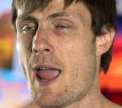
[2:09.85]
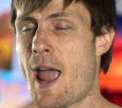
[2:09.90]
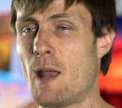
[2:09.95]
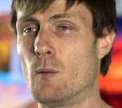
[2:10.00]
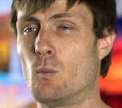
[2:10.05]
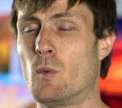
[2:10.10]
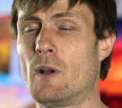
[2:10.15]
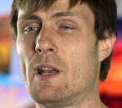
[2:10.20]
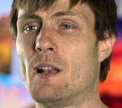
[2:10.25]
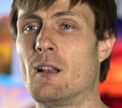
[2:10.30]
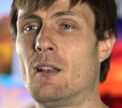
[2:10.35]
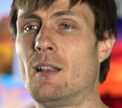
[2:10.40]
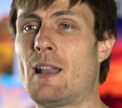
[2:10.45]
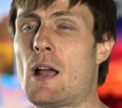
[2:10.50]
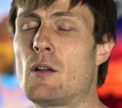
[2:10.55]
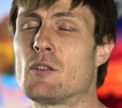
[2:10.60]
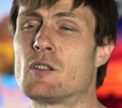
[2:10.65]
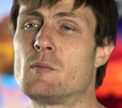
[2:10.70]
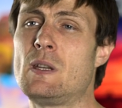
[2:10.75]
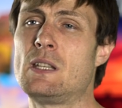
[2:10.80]
and what it
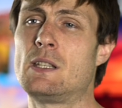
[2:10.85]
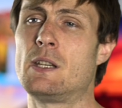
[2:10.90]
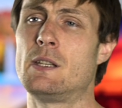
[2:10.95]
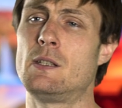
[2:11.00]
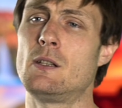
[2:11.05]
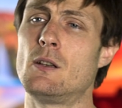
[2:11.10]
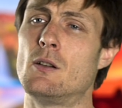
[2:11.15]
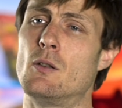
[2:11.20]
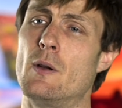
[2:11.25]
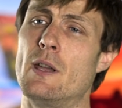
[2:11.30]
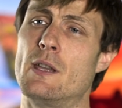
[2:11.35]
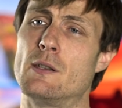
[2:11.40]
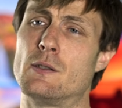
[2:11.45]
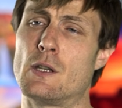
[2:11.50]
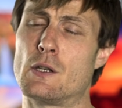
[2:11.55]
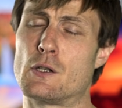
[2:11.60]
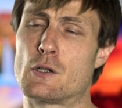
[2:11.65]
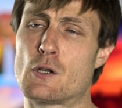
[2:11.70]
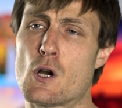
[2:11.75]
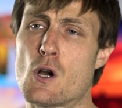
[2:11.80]
allows me to do is
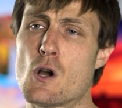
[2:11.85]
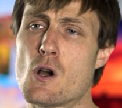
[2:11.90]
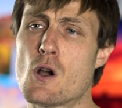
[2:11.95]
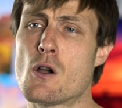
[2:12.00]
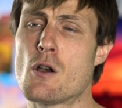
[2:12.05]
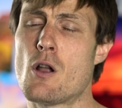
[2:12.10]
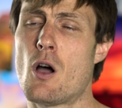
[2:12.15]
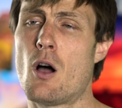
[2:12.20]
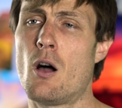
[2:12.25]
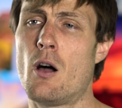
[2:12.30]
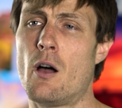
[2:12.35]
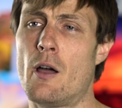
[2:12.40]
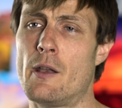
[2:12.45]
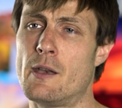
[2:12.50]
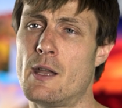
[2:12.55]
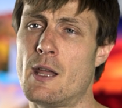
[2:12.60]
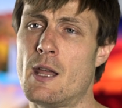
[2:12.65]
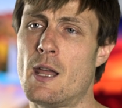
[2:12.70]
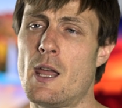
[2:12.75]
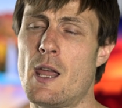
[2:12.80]
to turn on